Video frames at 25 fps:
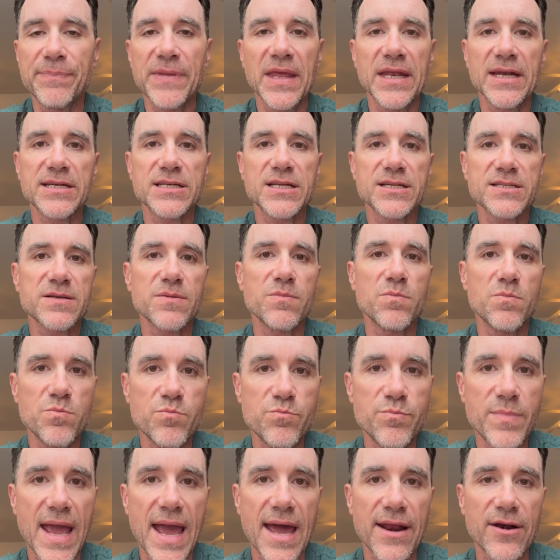And it doesn't
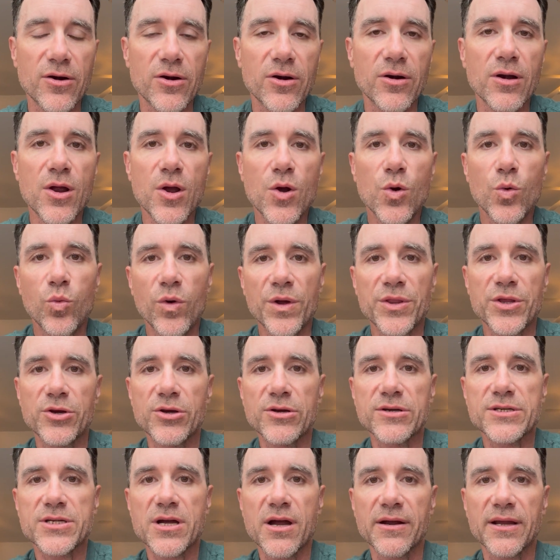matter whether
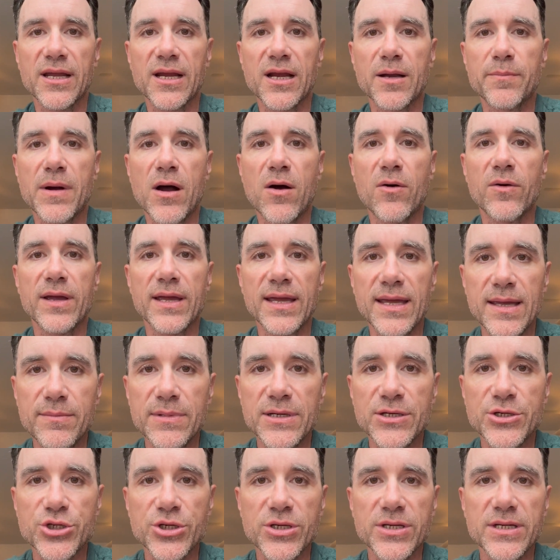you're talking about
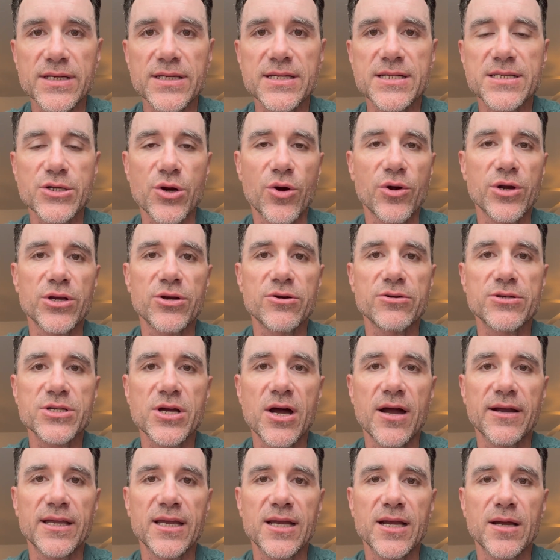images or you're
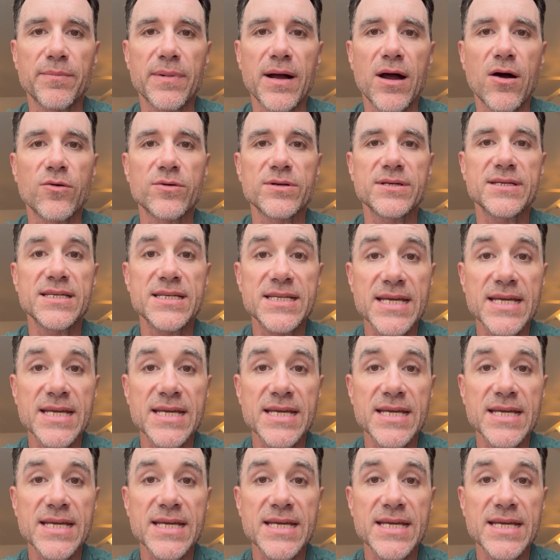talking about